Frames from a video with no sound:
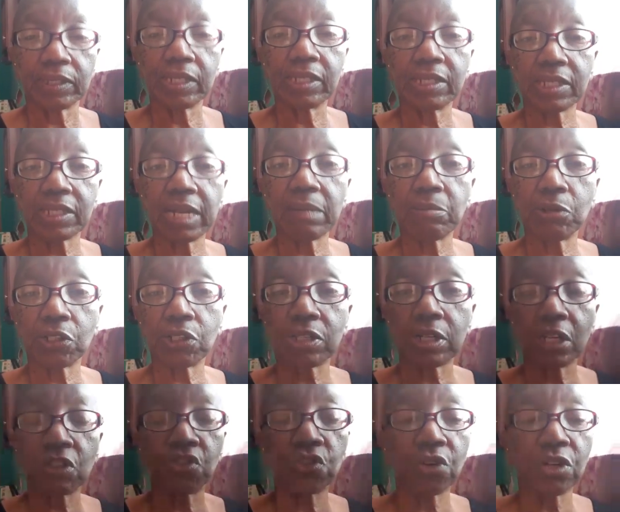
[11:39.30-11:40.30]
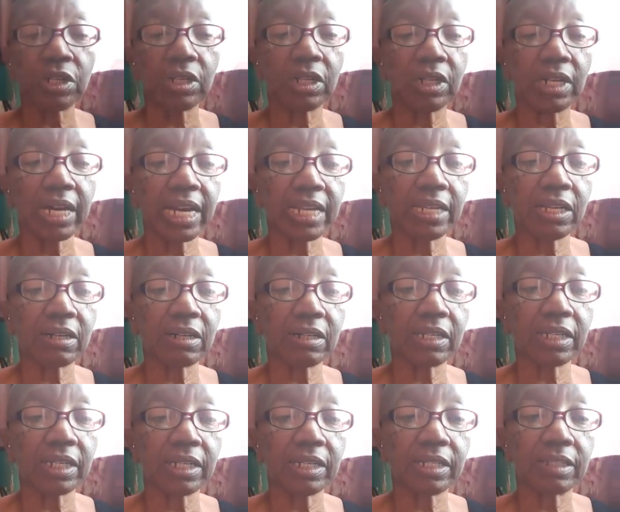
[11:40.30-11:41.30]
It's time to start drawing the line, young
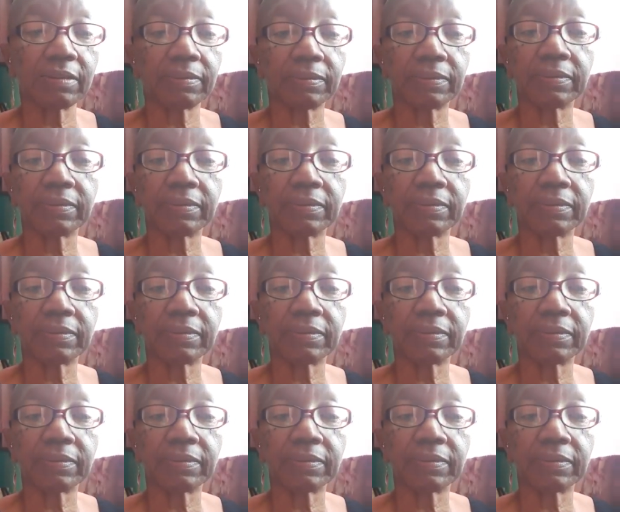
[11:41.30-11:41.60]
lady.